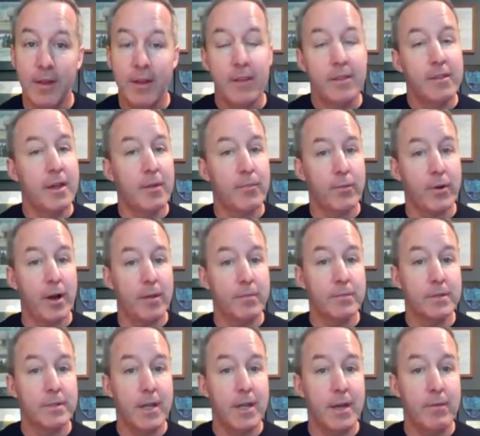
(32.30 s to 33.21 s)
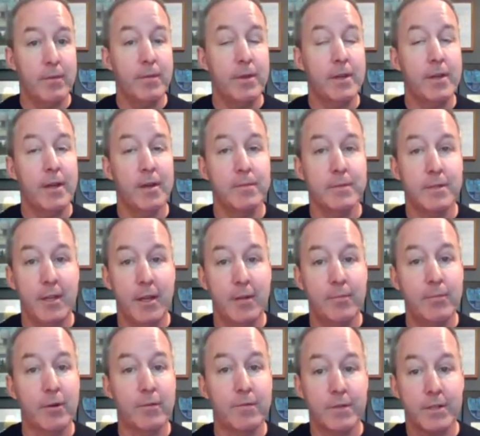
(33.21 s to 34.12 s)
That problem statement becomes the
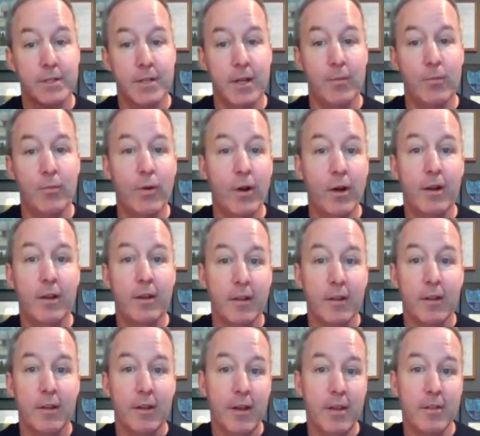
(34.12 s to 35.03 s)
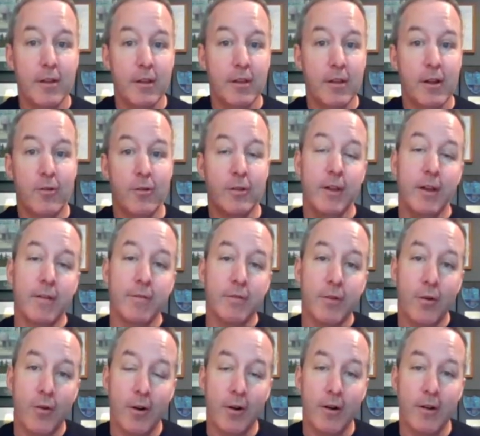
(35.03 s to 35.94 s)
input for step 1 in the lower left
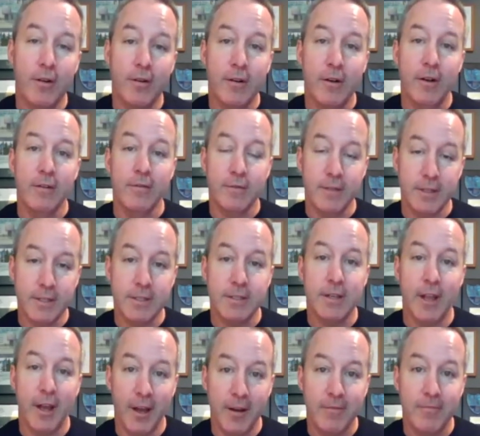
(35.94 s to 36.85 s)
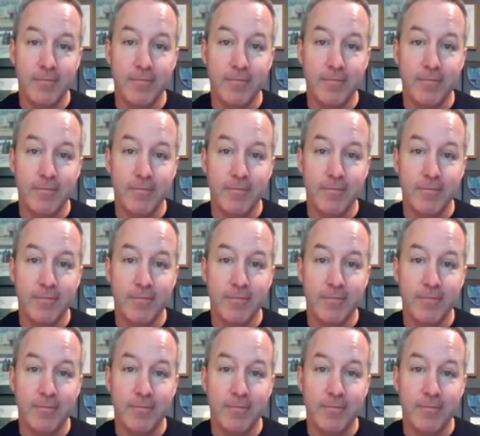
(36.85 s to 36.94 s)
corner of this slide.